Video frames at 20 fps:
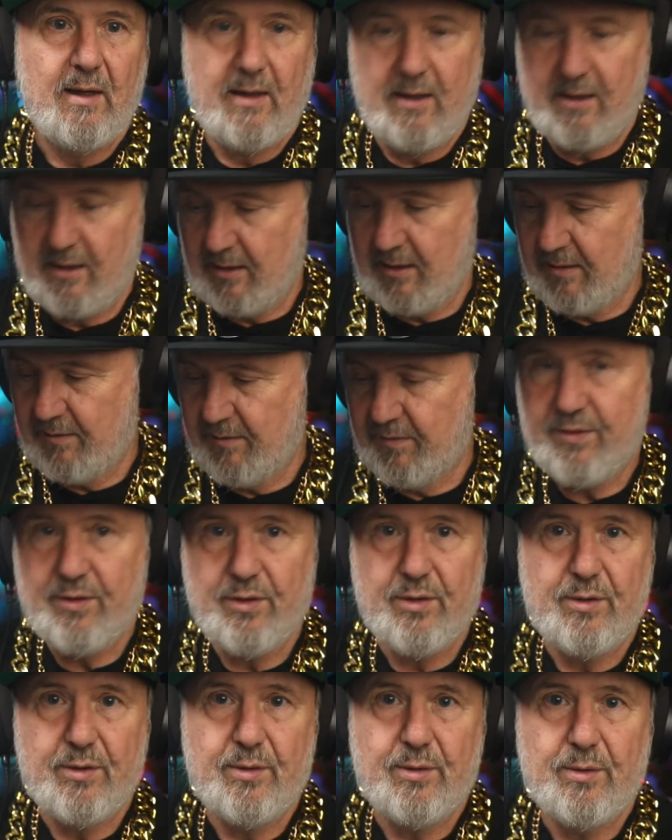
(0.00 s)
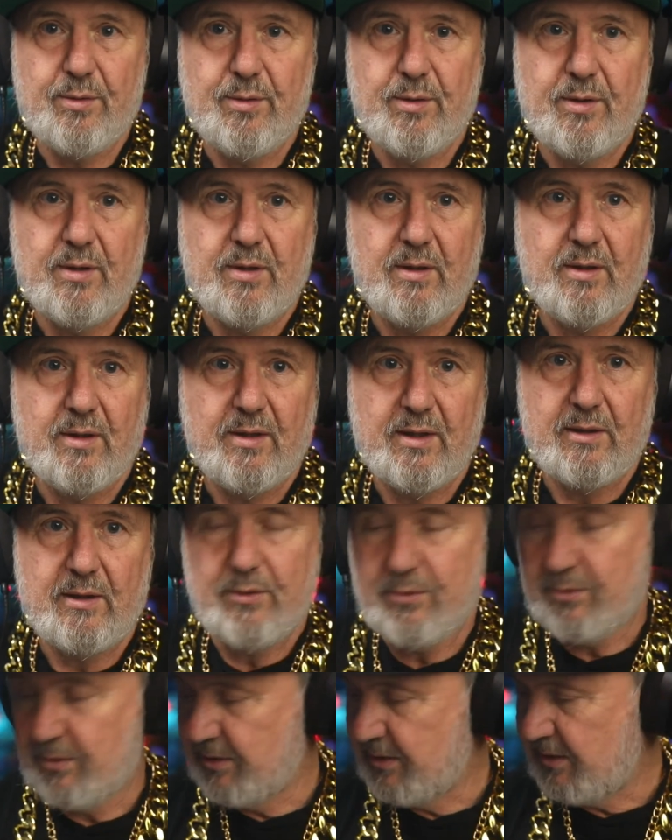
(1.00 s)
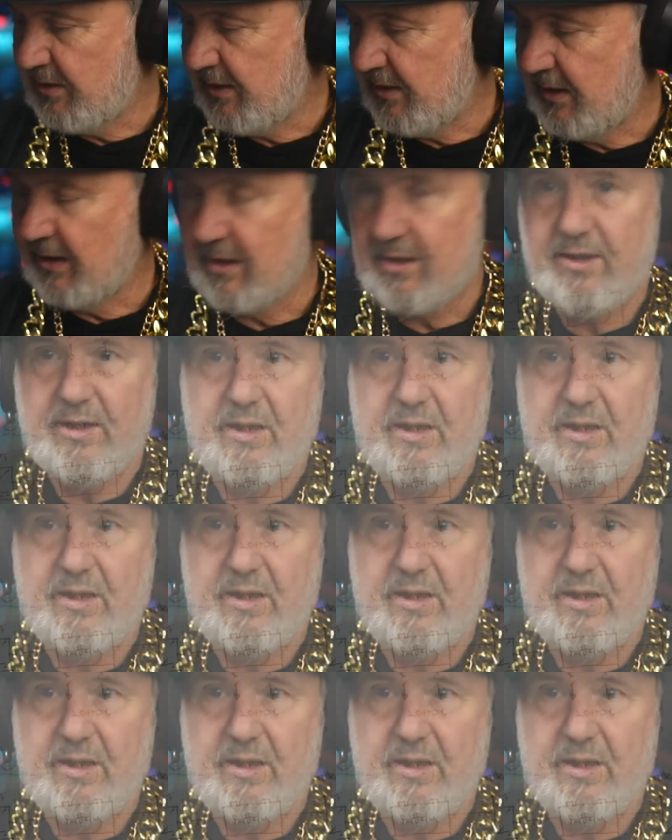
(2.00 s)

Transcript: view that looks like